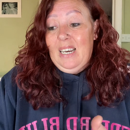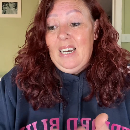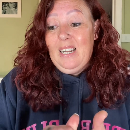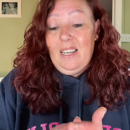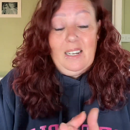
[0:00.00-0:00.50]

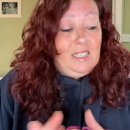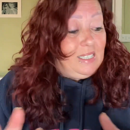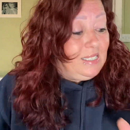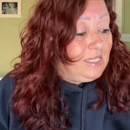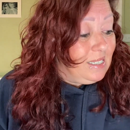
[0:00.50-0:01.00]

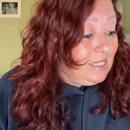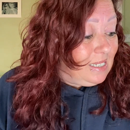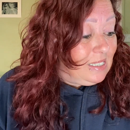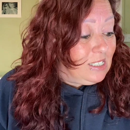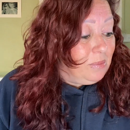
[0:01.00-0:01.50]
it's
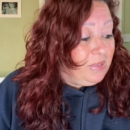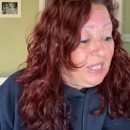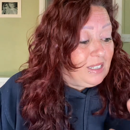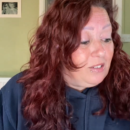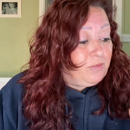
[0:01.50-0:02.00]

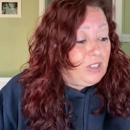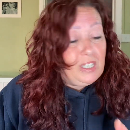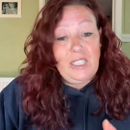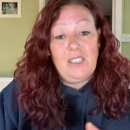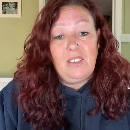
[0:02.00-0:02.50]
something that
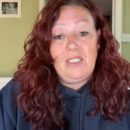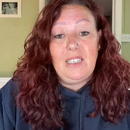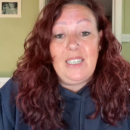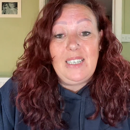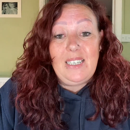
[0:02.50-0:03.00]
really does
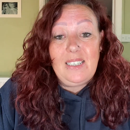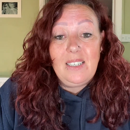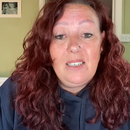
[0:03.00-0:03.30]
need